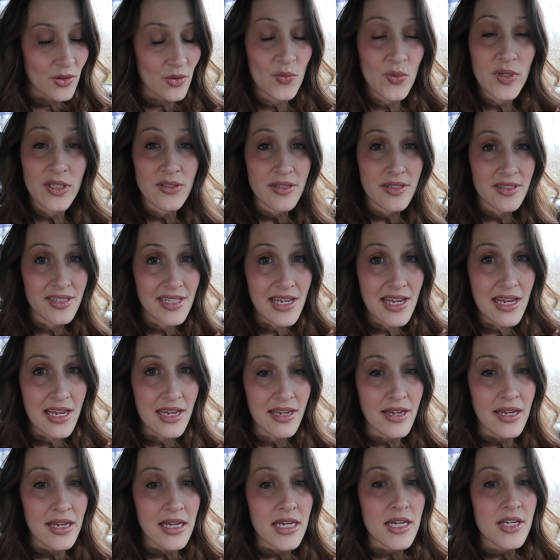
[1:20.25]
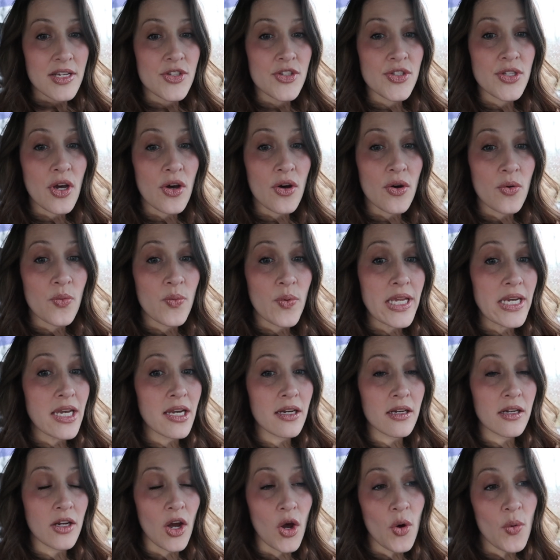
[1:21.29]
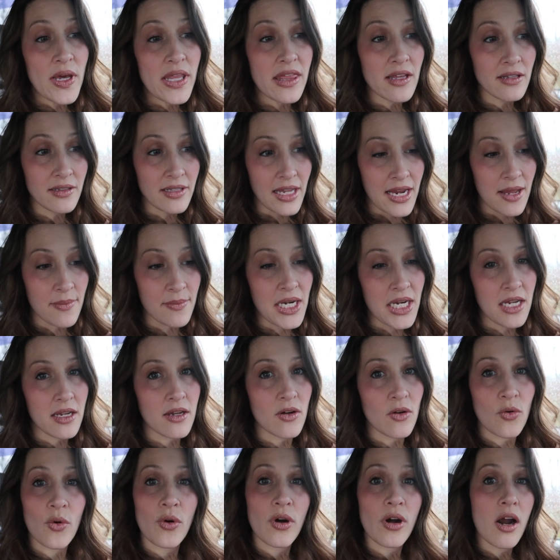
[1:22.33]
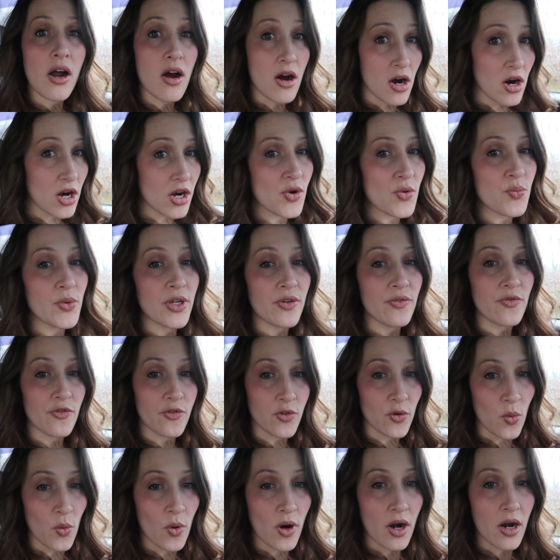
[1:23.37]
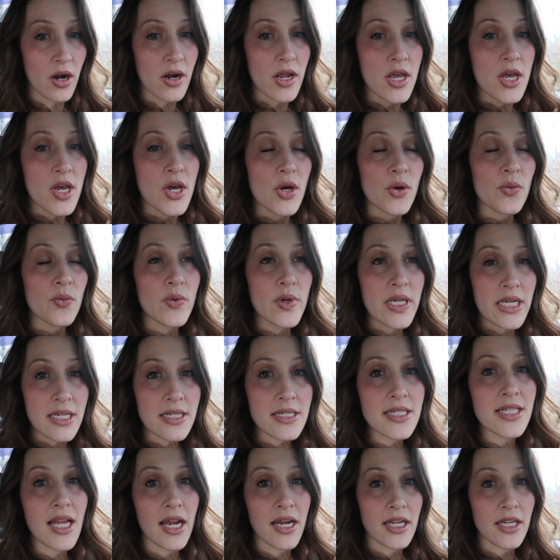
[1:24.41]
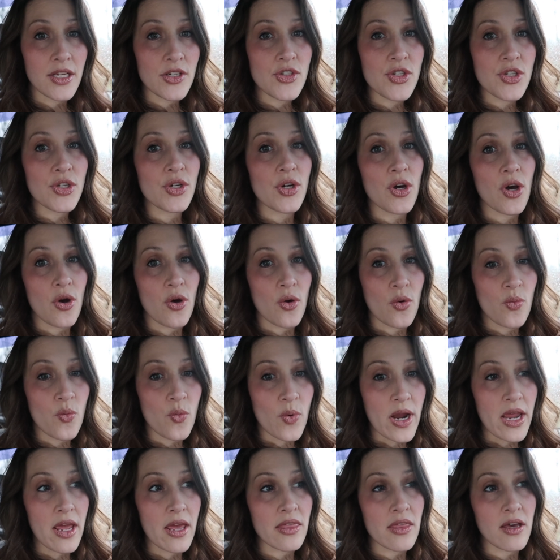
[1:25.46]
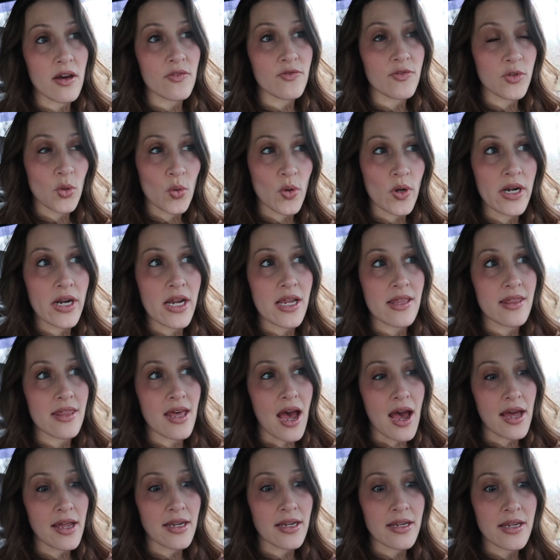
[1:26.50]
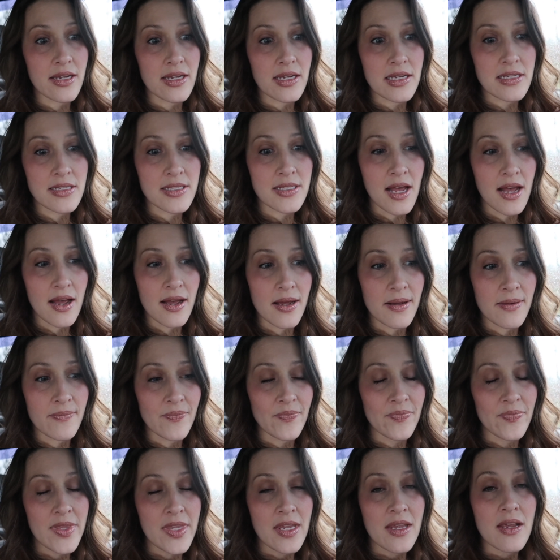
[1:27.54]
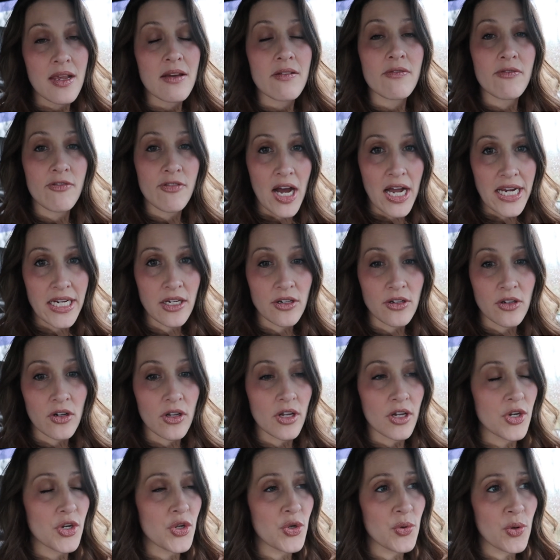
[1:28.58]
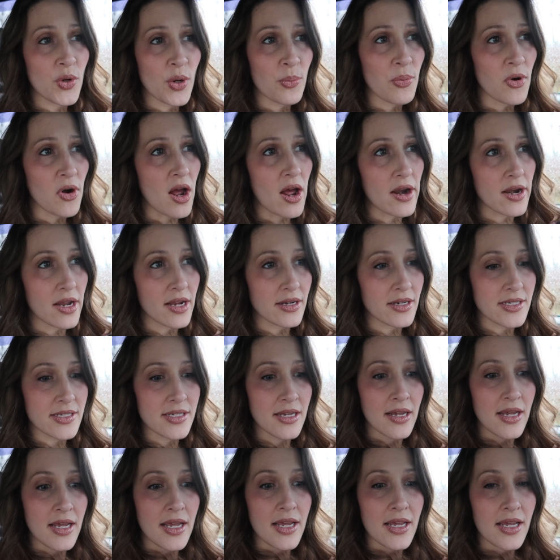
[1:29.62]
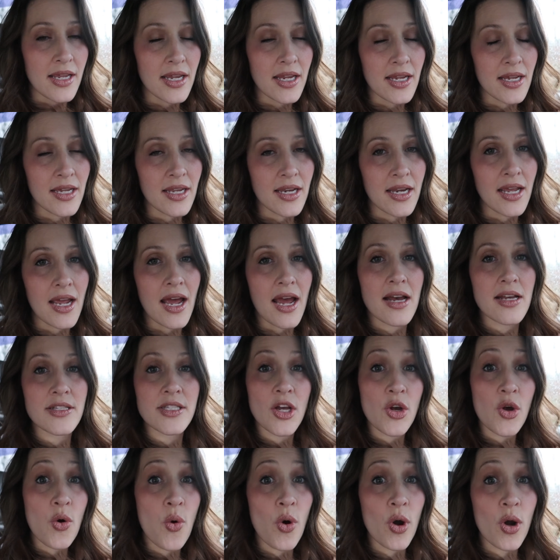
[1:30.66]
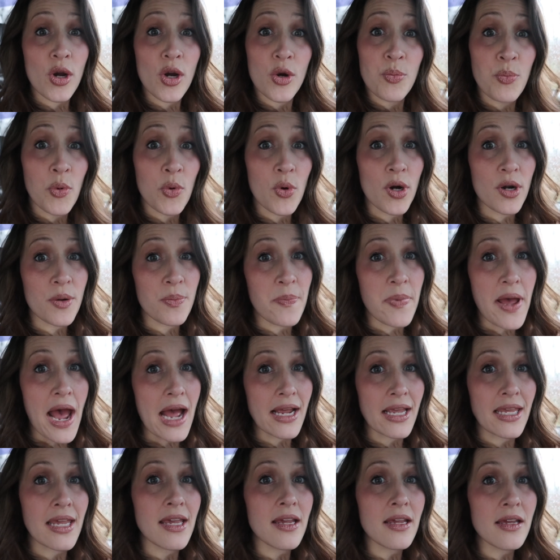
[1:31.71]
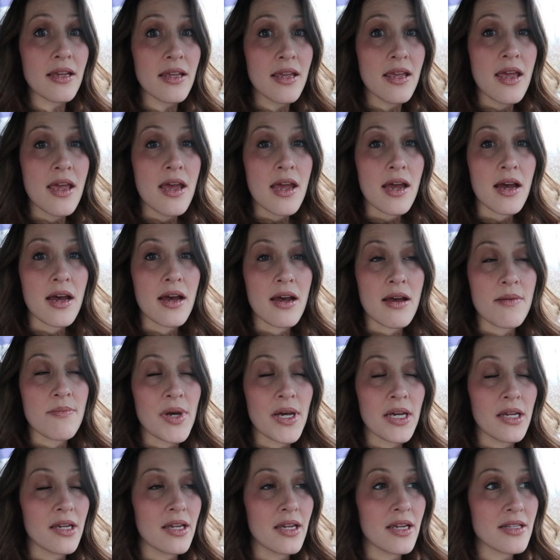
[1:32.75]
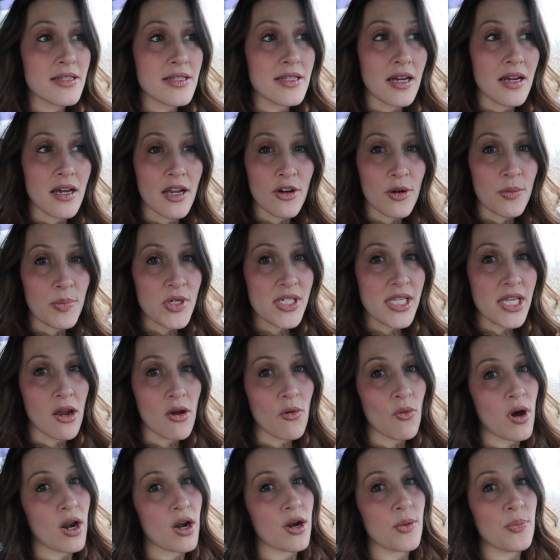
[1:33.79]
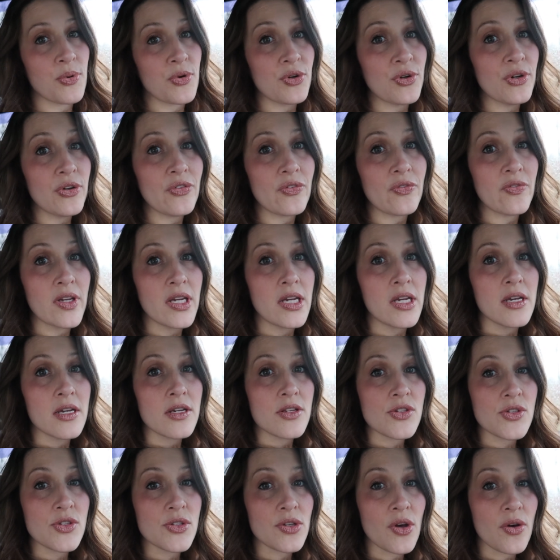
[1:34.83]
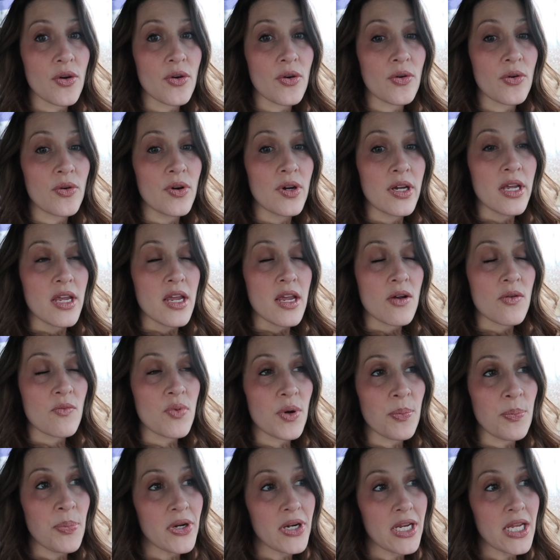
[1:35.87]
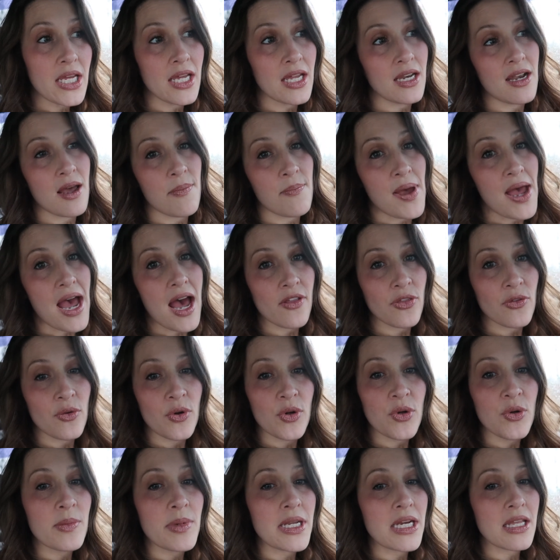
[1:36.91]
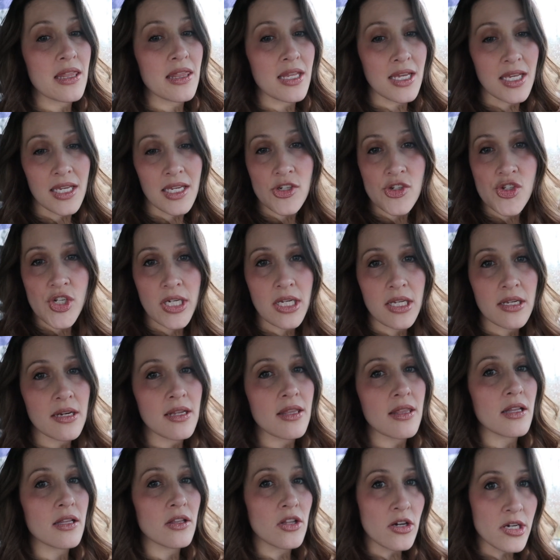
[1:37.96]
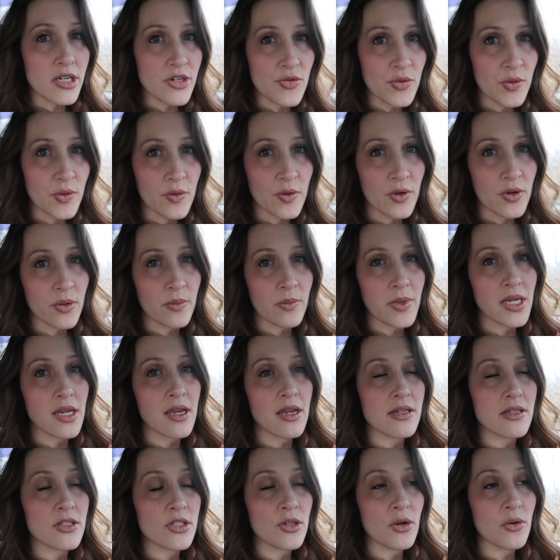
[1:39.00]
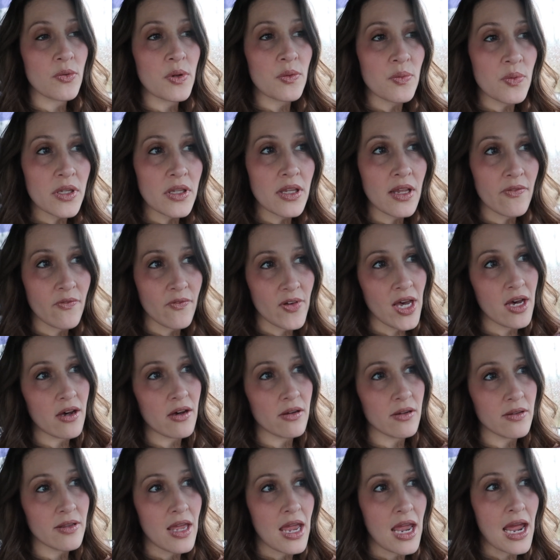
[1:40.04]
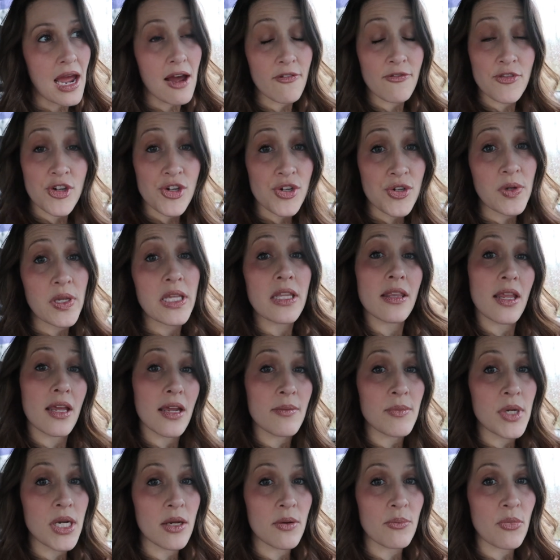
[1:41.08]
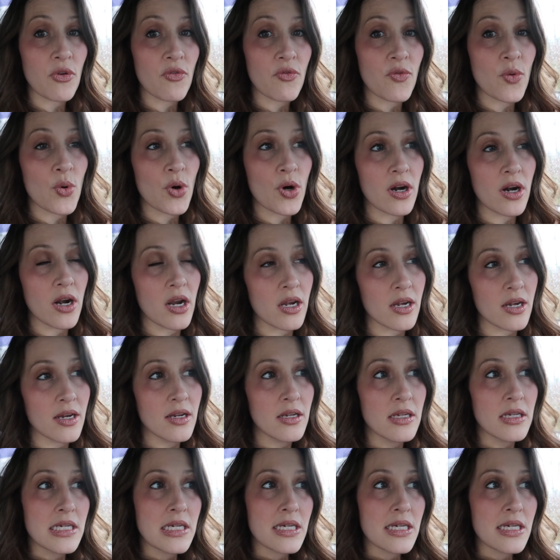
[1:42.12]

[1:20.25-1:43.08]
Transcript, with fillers: we'll see so we didn't go with a laminate or a hardwood floor we decided to go with a flooring that is um, vinyl, a newer product, and it has a cork board backing. Um, it's 100% waterproof, so we're putting it in a bathroom and in the kitchen and in the laundry room, and so we really felt after doing laminate before and